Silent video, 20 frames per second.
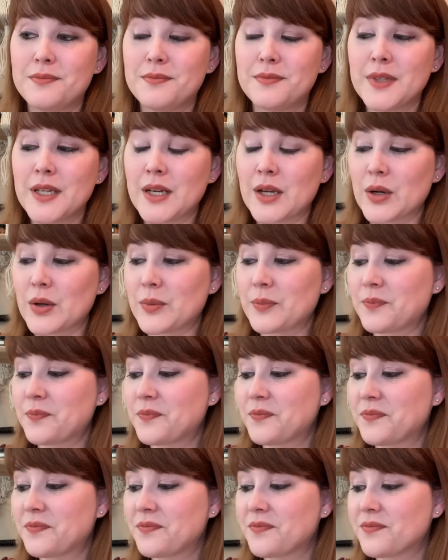you know,
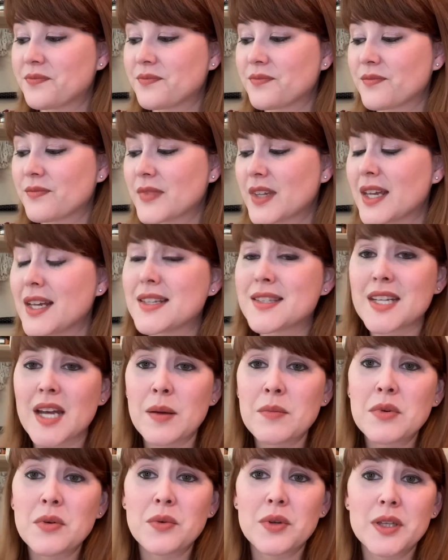it's
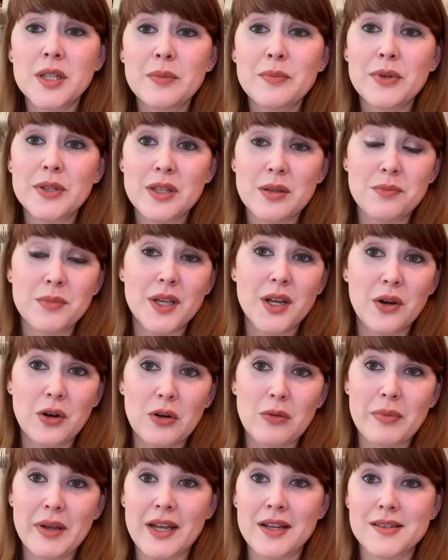time to really put the big
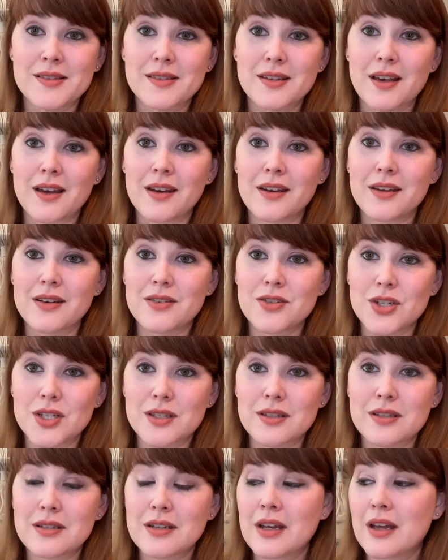girl pants on and
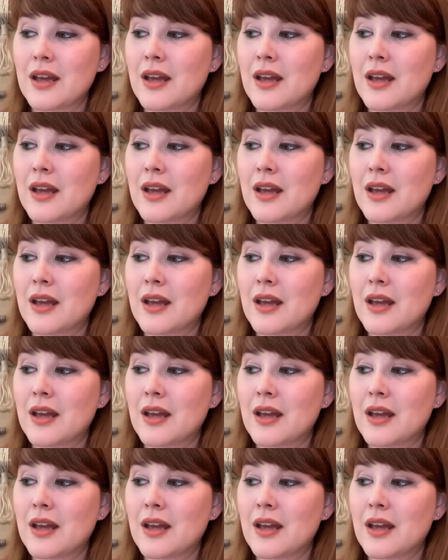just